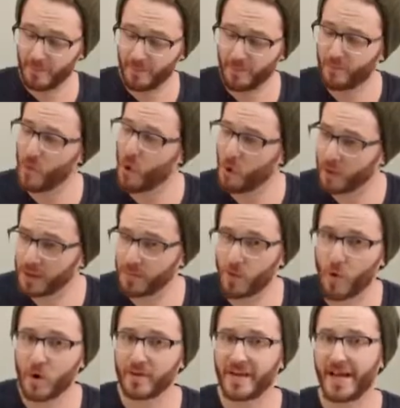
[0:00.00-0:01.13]
more and
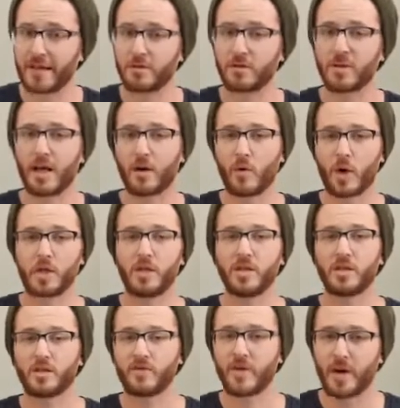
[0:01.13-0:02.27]
more, the answer to that question
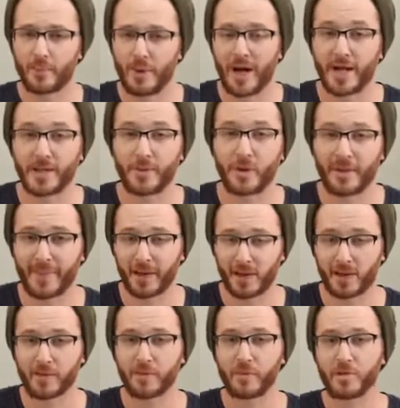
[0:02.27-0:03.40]
is it's very possible that my
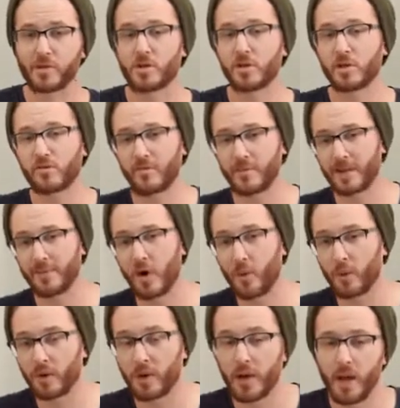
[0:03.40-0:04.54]
customers are searching for me on
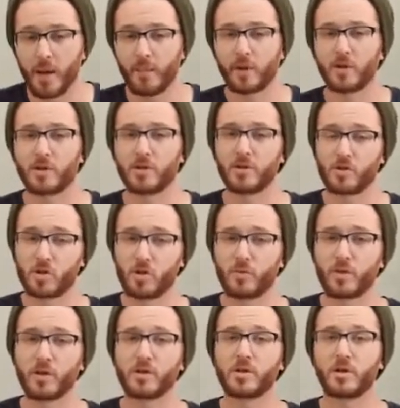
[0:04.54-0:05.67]
mobile because
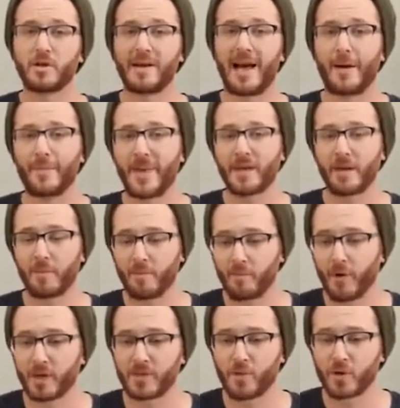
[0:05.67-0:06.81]
consumers are now making
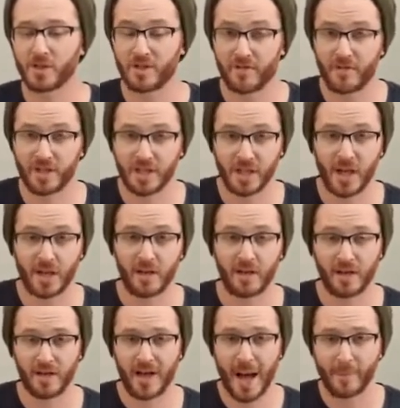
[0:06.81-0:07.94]
much more sophisticated,
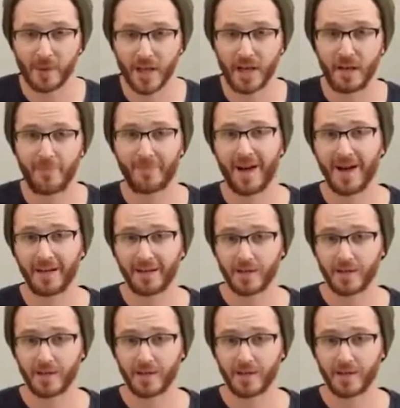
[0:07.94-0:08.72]
complicated buying